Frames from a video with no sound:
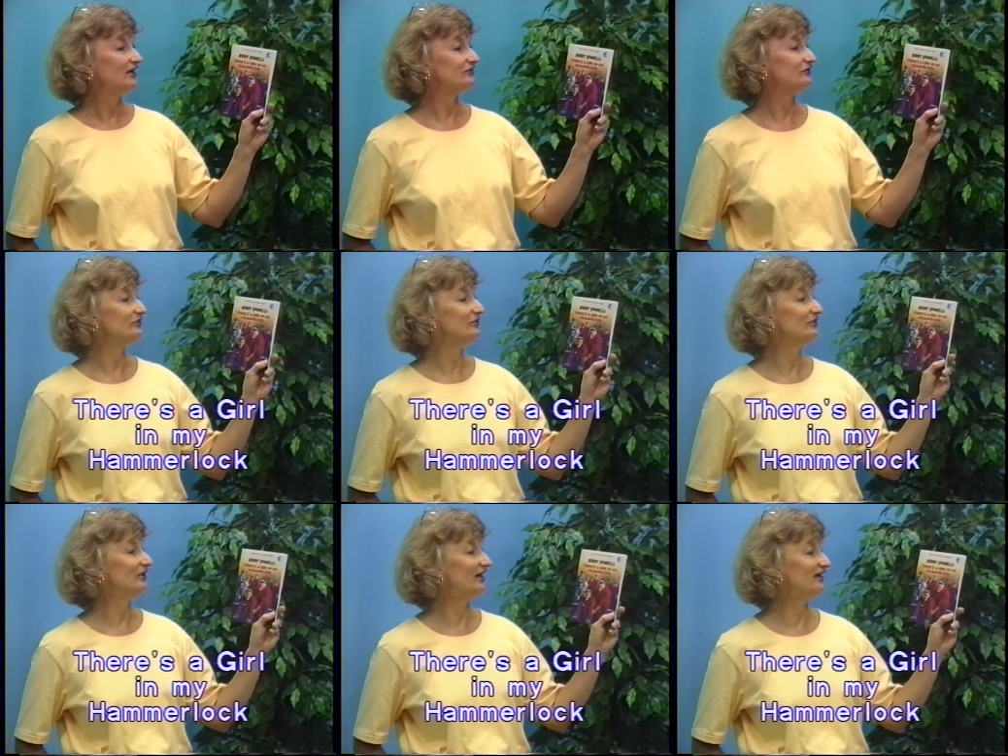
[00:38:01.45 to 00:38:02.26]

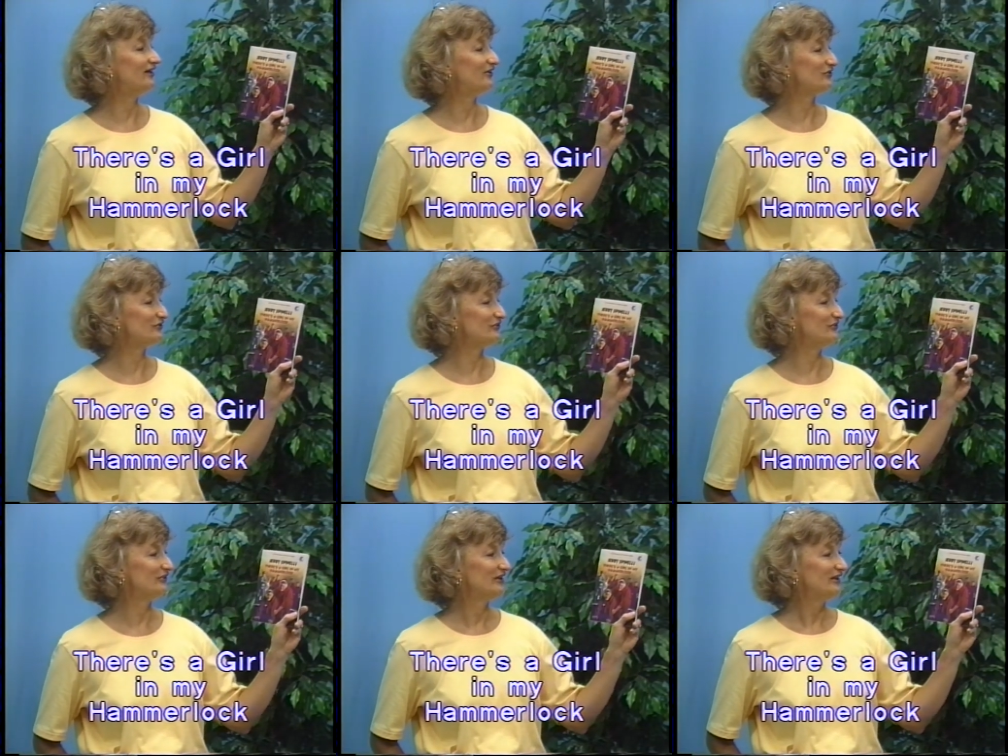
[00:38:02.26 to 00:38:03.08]
to, uh,
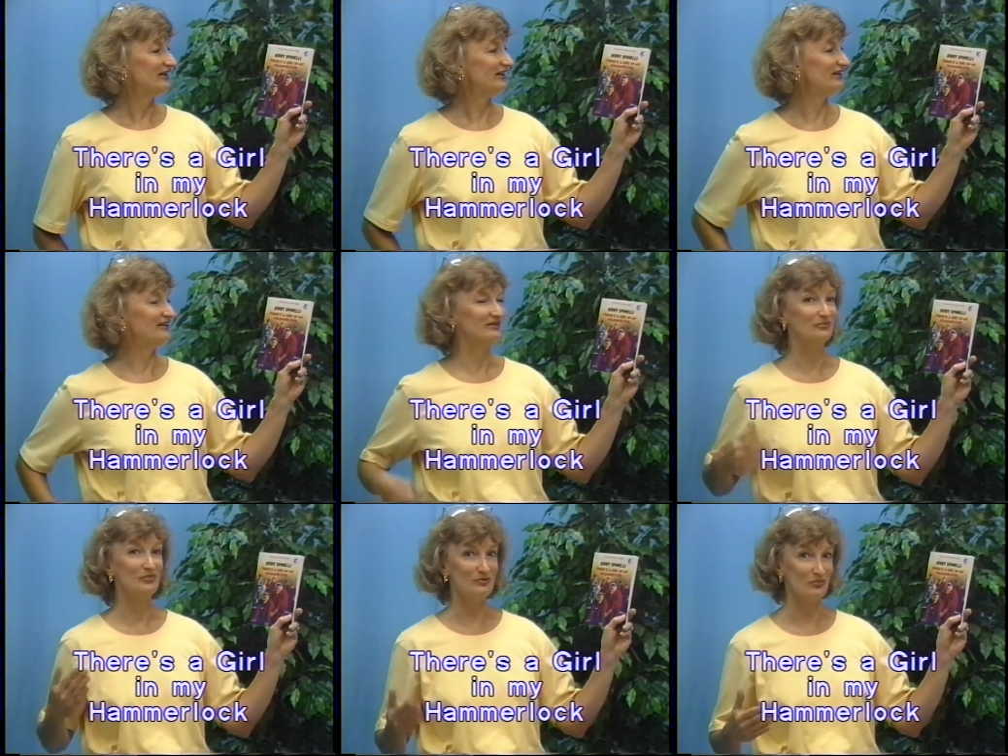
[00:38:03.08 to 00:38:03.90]
to uh,
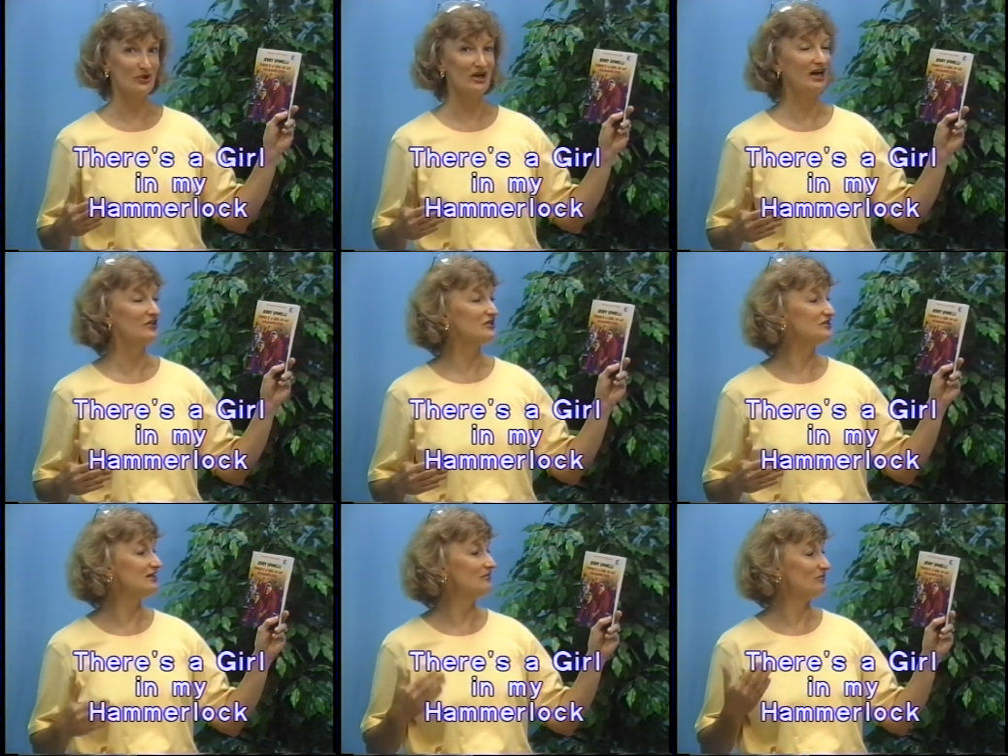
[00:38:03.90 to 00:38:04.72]
be put on the
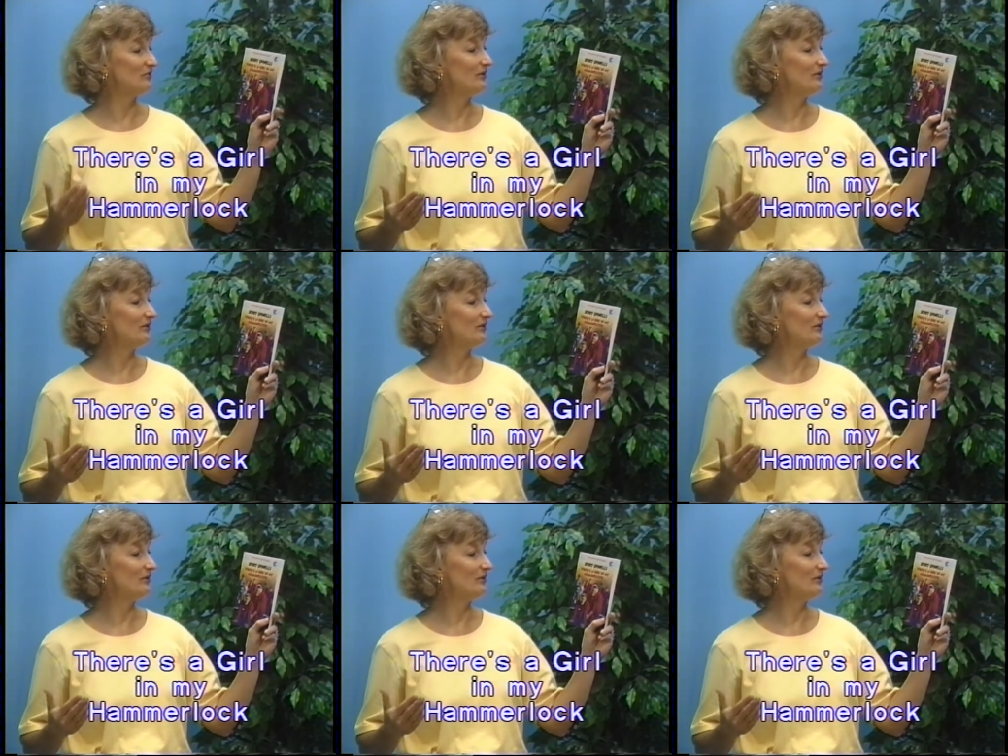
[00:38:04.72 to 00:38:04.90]
team and be